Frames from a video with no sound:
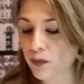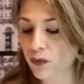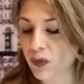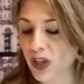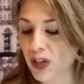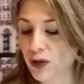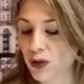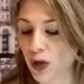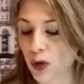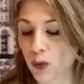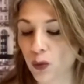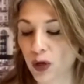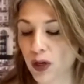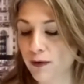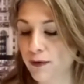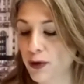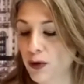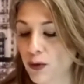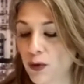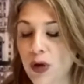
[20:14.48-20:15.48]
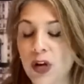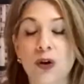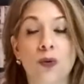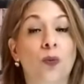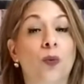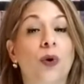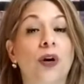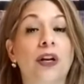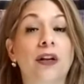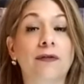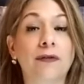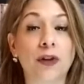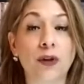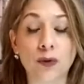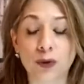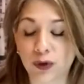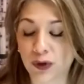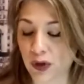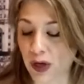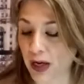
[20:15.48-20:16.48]
So what have you
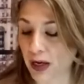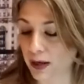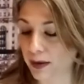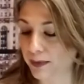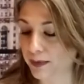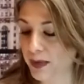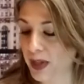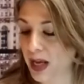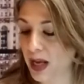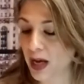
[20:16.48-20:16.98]
seen?